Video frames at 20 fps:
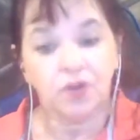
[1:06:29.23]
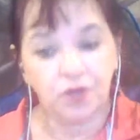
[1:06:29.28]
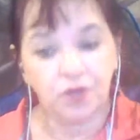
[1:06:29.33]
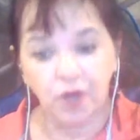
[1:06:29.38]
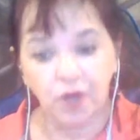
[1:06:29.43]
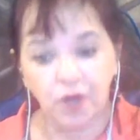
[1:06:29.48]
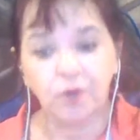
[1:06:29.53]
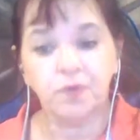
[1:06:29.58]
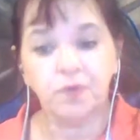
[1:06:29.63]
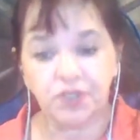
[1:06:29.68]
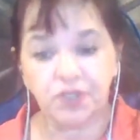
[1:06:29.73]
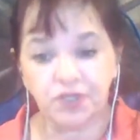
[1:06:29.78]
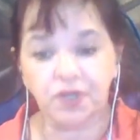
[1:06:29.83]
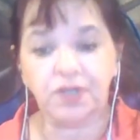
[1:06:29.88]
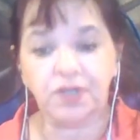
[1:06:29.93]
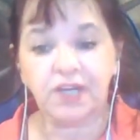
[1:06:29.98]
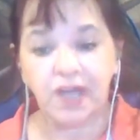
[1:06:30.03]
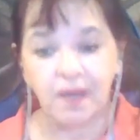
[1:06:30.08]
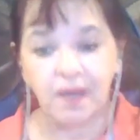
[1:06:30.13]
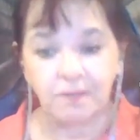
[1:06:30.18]
Go with
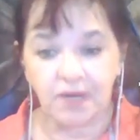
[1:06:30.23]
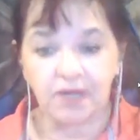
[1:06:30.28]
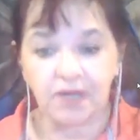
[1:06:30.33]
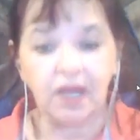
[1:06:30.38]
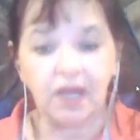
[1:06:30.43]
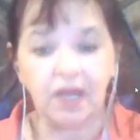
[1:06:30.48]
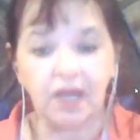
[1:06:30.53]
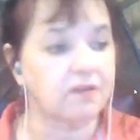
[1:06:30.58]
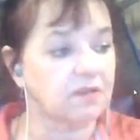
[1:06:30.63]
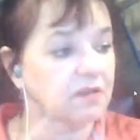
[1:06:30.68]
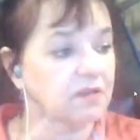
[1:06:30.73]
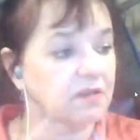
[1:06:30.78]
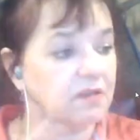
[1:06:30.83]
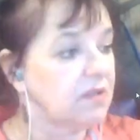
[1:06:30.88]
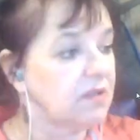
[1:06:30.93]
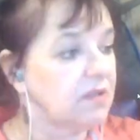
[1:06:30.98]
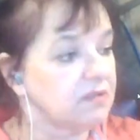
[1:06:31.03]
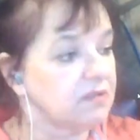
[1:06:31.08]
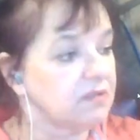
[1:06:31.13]
your camera on the